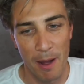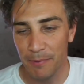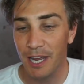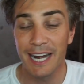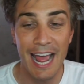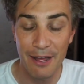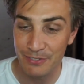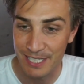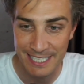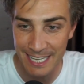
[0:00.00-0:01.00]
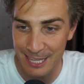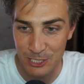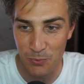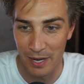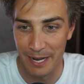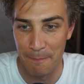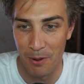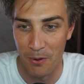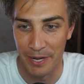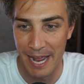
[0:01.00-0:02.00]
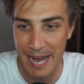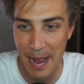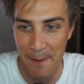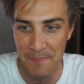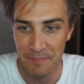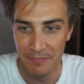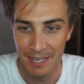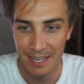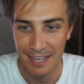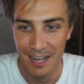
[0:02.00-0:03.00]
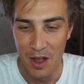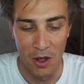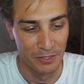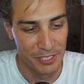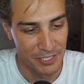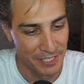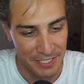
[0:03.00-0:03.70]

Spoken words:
I'm gonna have to set this one up on on just a